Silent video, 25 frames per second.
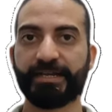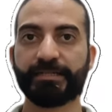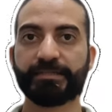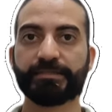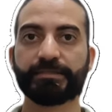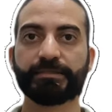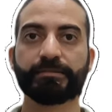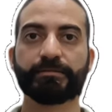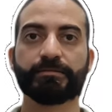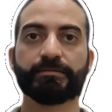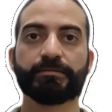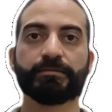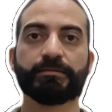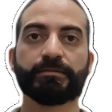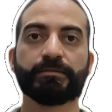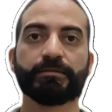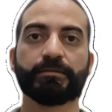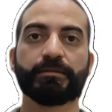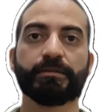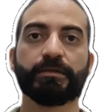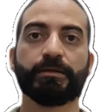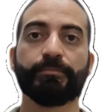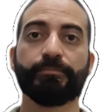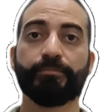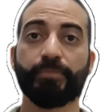8
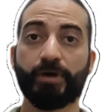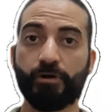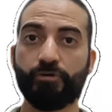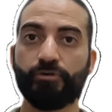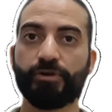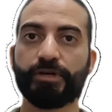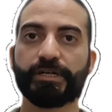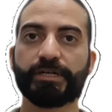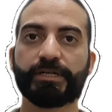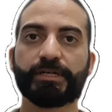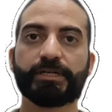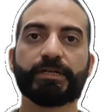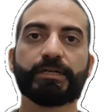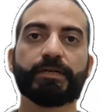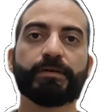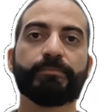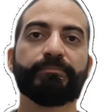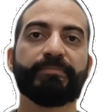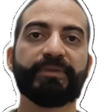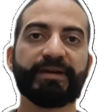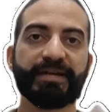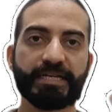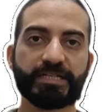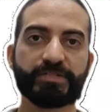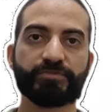power
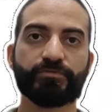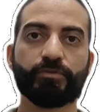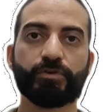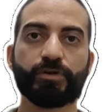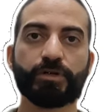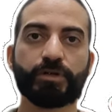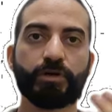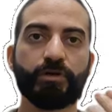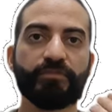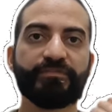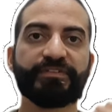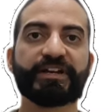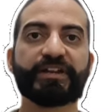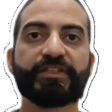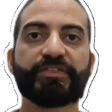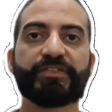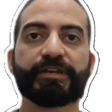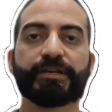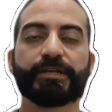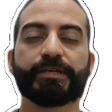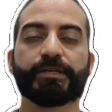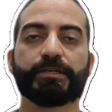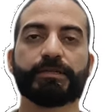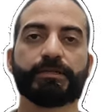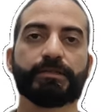minus 4 over
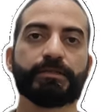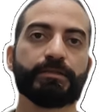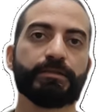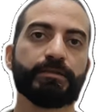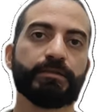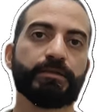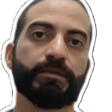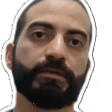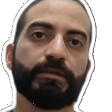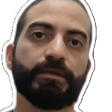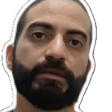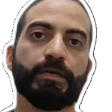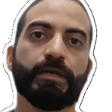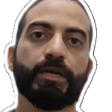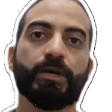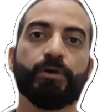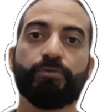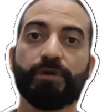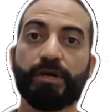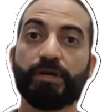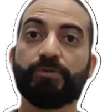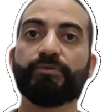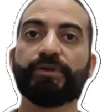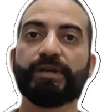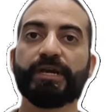3.
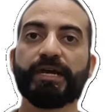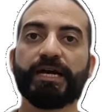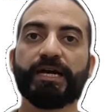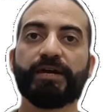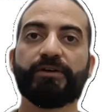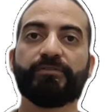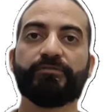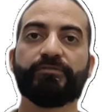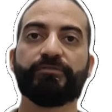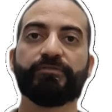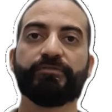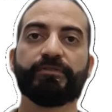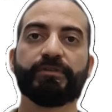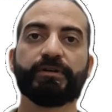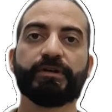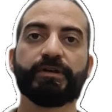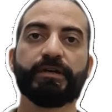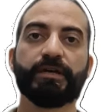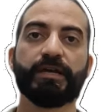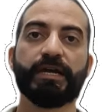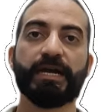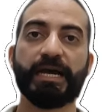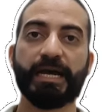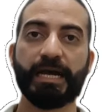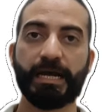When we have
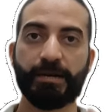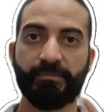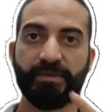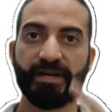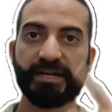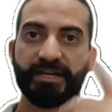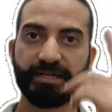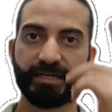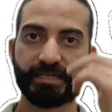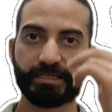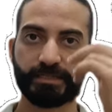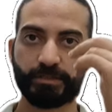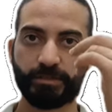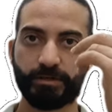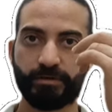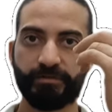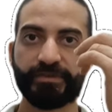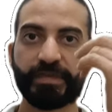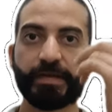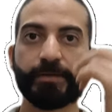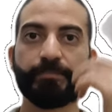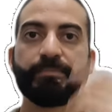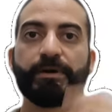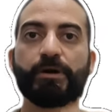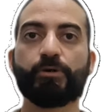a minus in
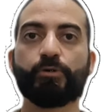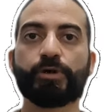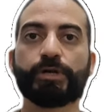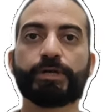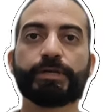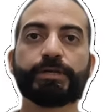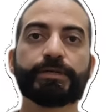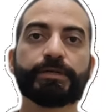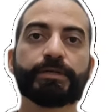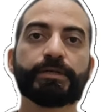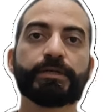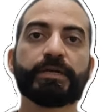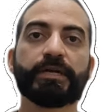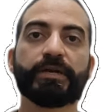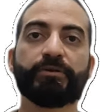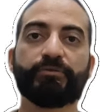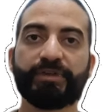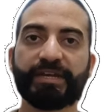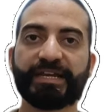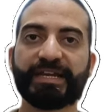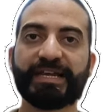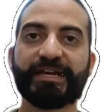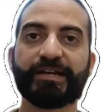the power, we